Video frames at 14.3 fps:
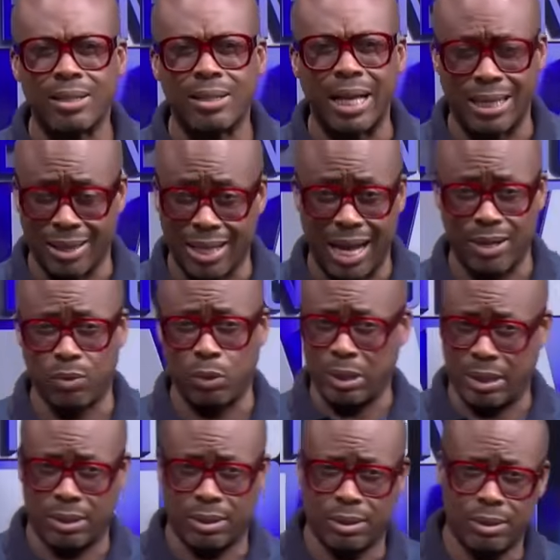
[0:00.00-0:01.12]
And that
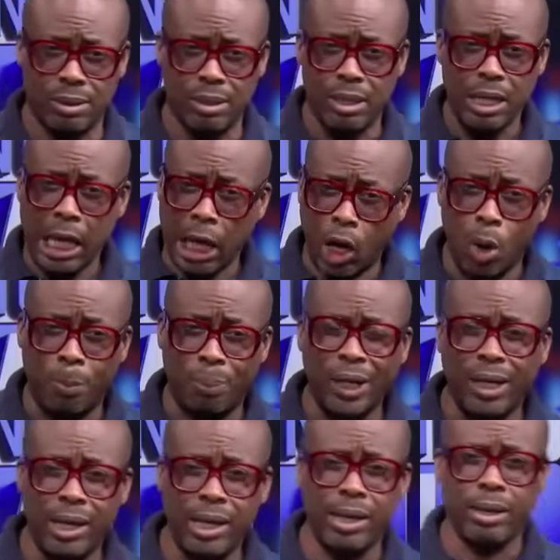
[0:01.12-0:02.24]
was
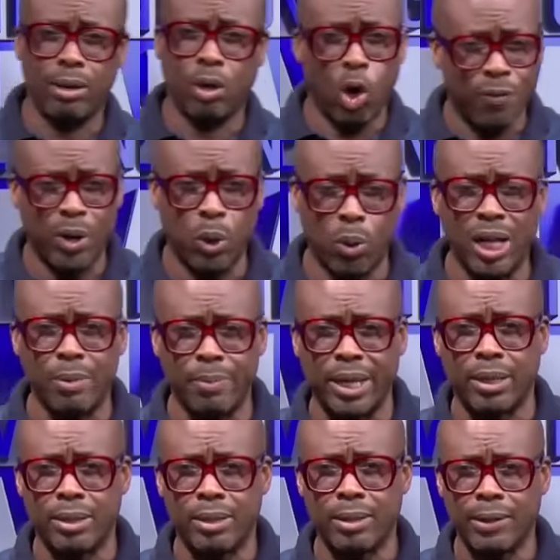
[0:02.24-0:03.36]
completely overwhelming